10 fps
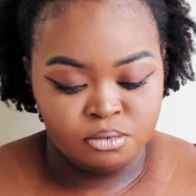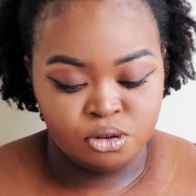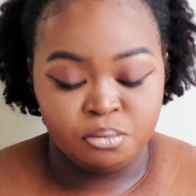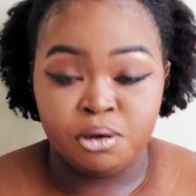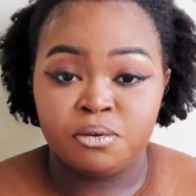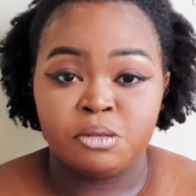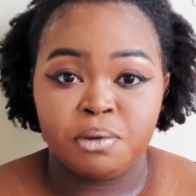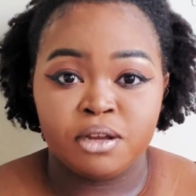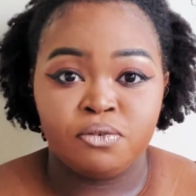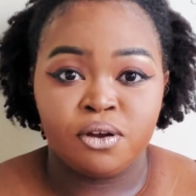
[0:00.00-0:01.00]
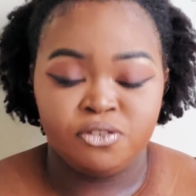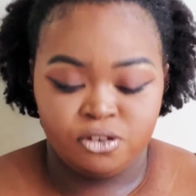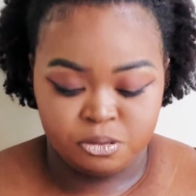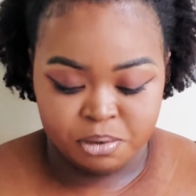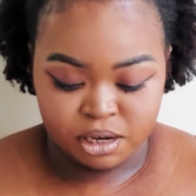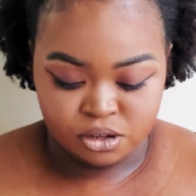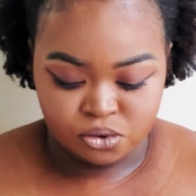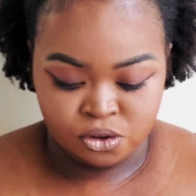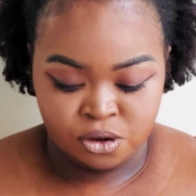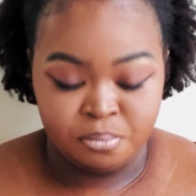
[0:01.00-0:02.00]
So be respectful of their space
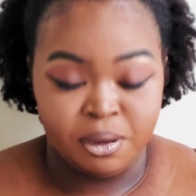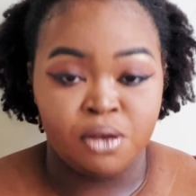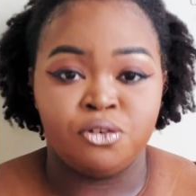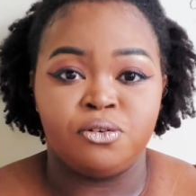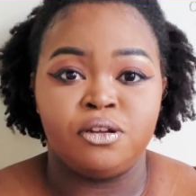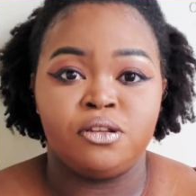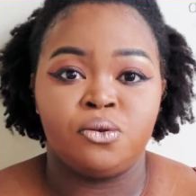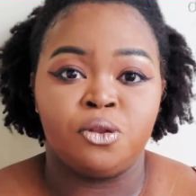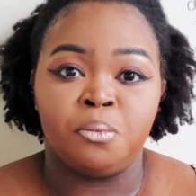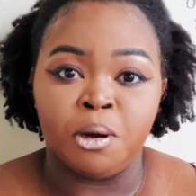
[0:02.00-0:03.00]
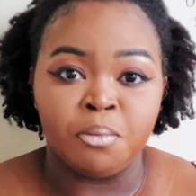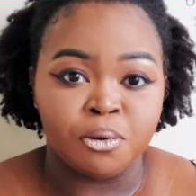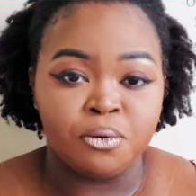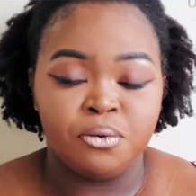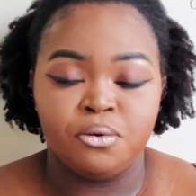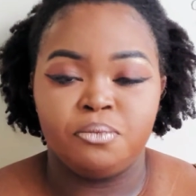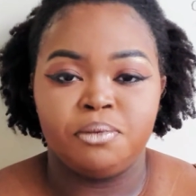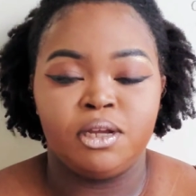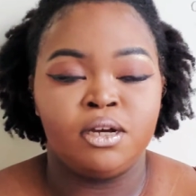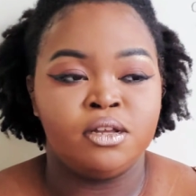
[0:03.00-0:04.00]
or their boundaries or their bubble,
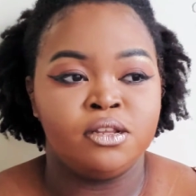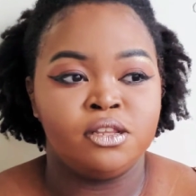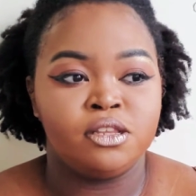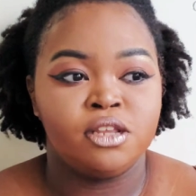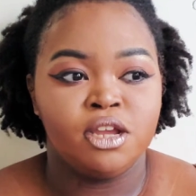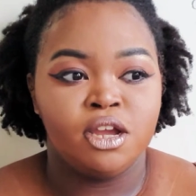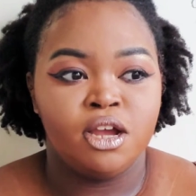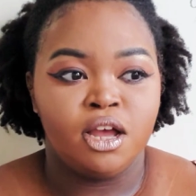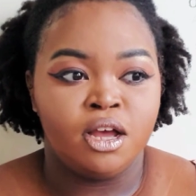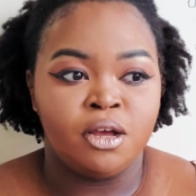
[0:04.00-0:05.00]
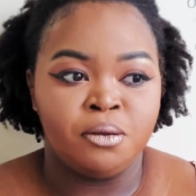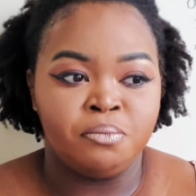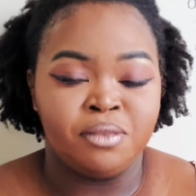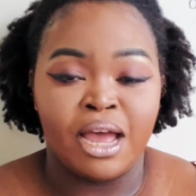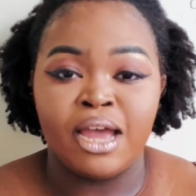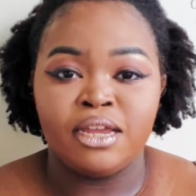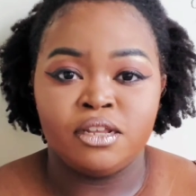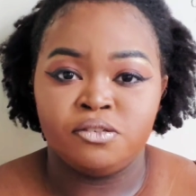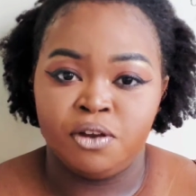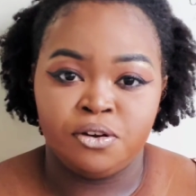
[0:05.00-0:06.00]
because that
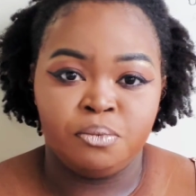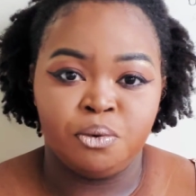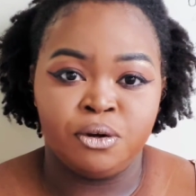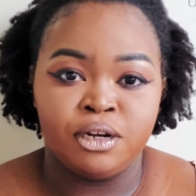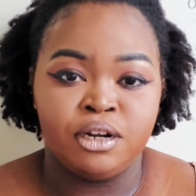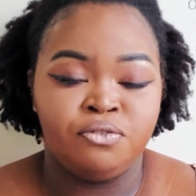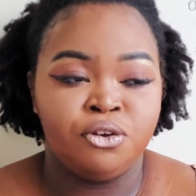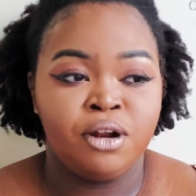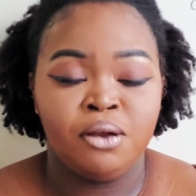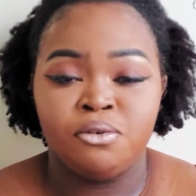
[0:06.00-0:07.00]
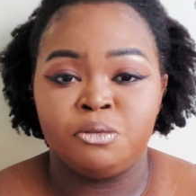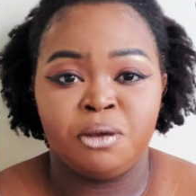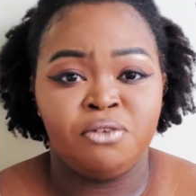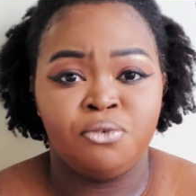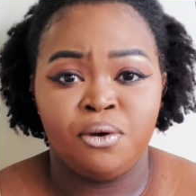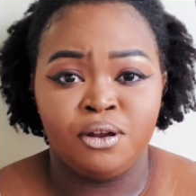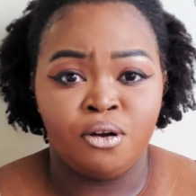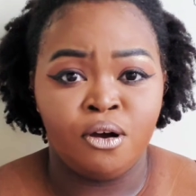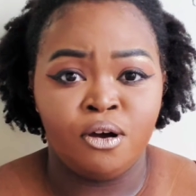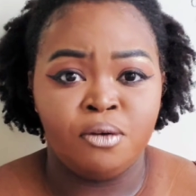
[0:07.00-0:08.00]
is very important. If you're not respectful at
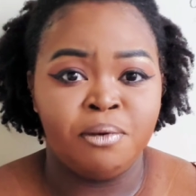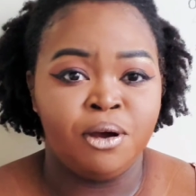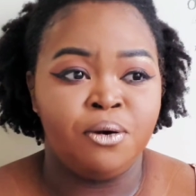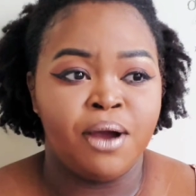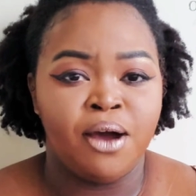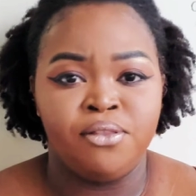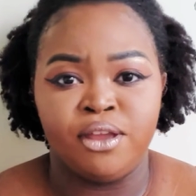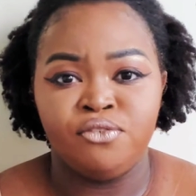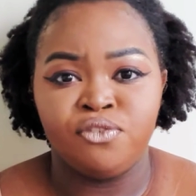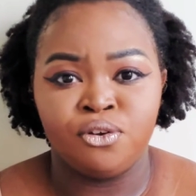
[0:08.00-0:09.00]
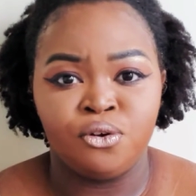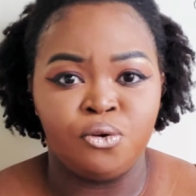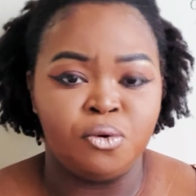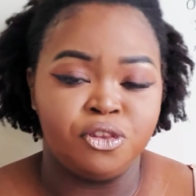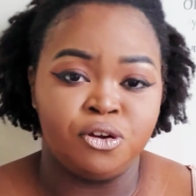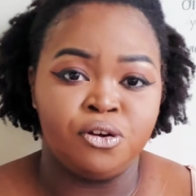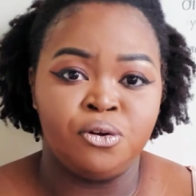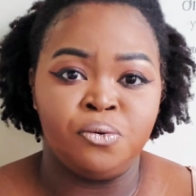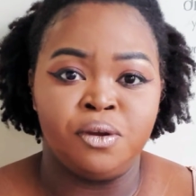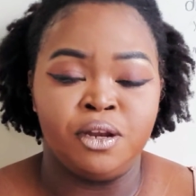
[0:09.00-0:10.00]
all about how they feel or what they're
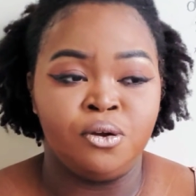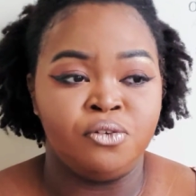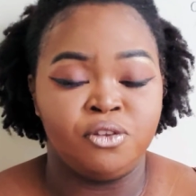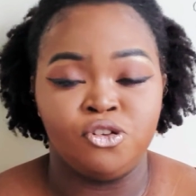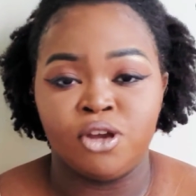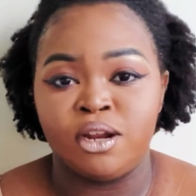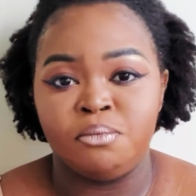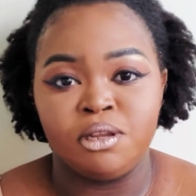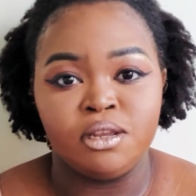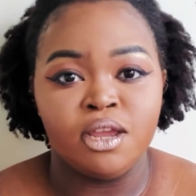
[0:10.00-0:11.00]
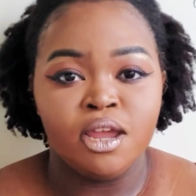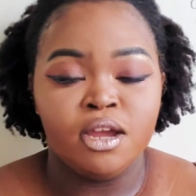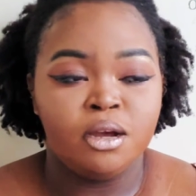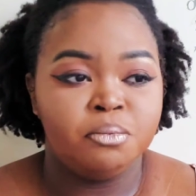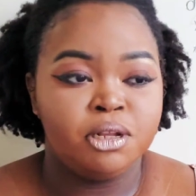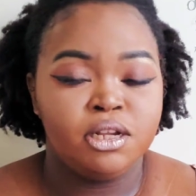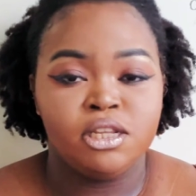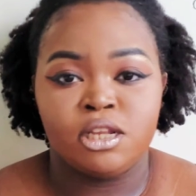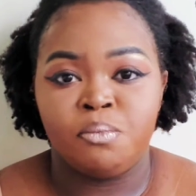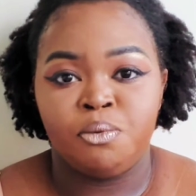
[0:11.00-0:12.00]
doing, or if they're trying to be completely
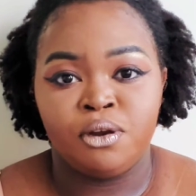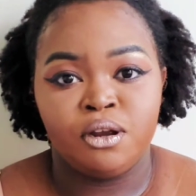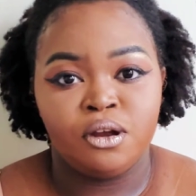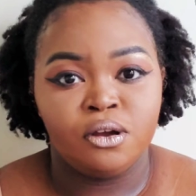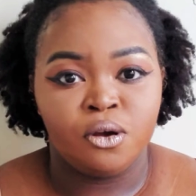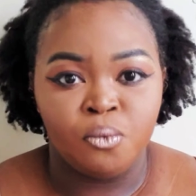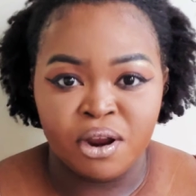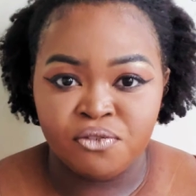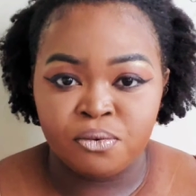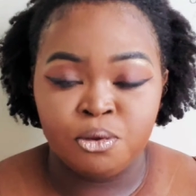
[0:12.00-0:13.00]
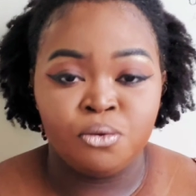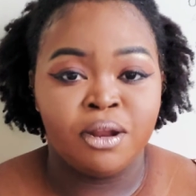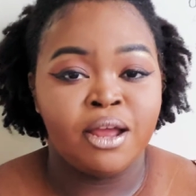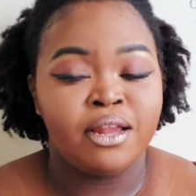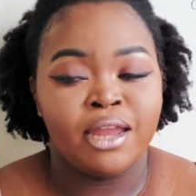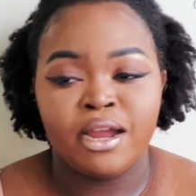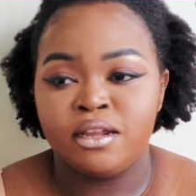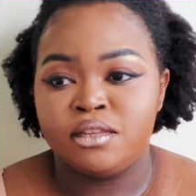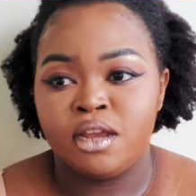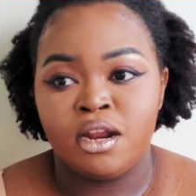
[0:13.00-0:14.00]
separate away from you, like I
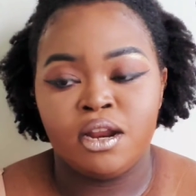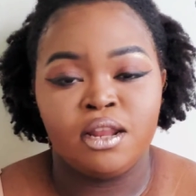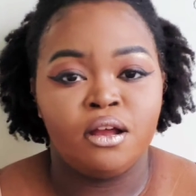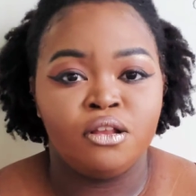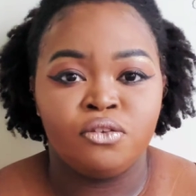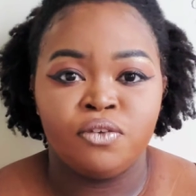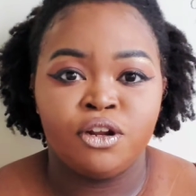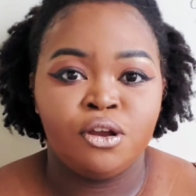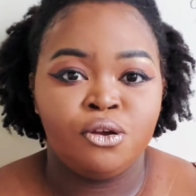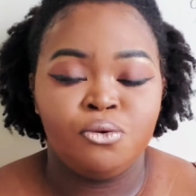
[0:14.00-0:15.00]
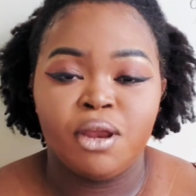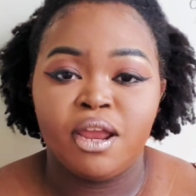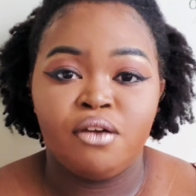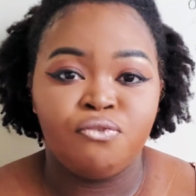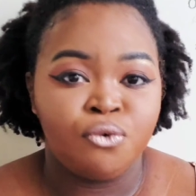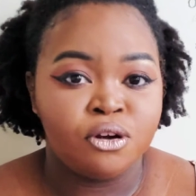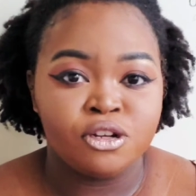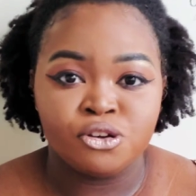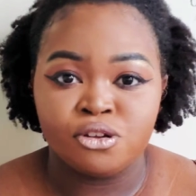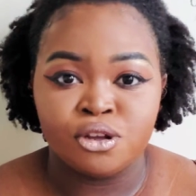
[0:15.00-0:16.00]
said in the other video, you can't
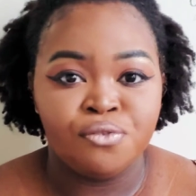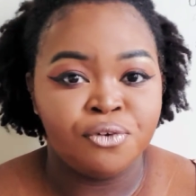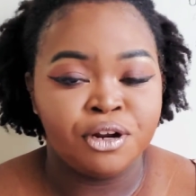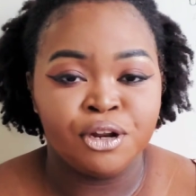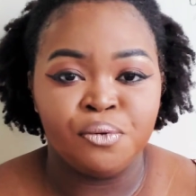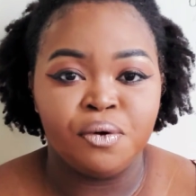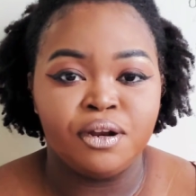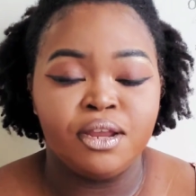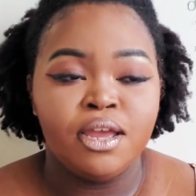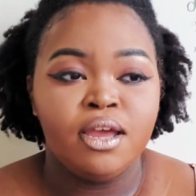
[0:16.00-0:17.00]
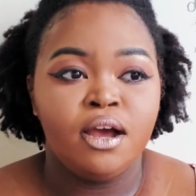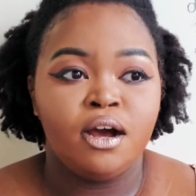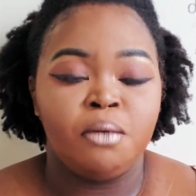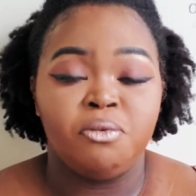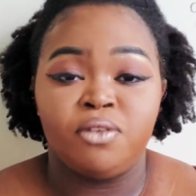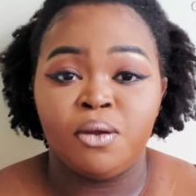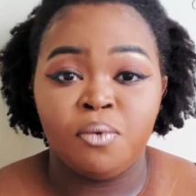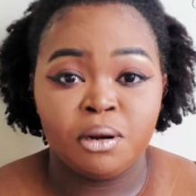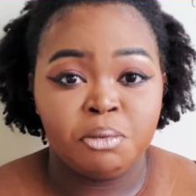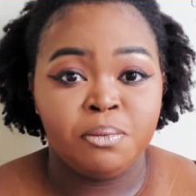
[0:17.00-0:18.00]
force yourself on anyone. If they
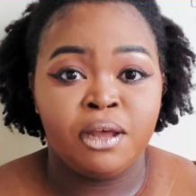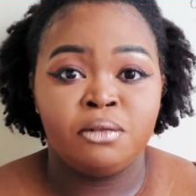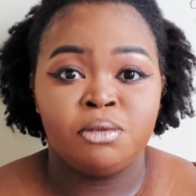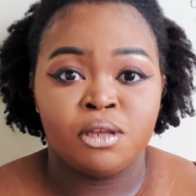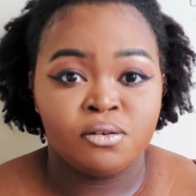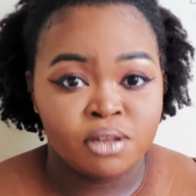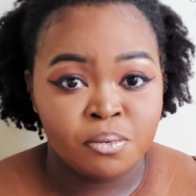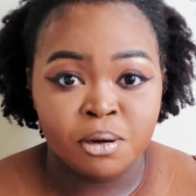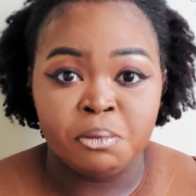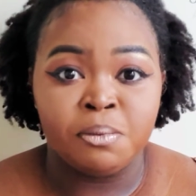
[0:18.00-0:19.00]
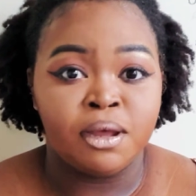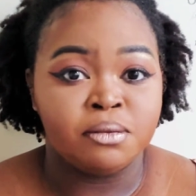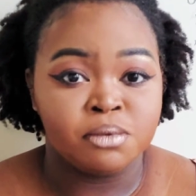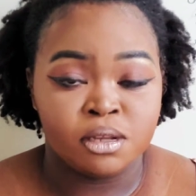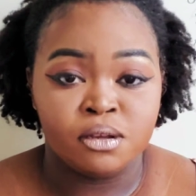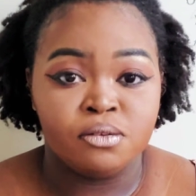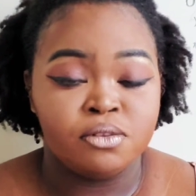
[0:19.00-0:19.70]
want to be by themselves, they want to be by themselves.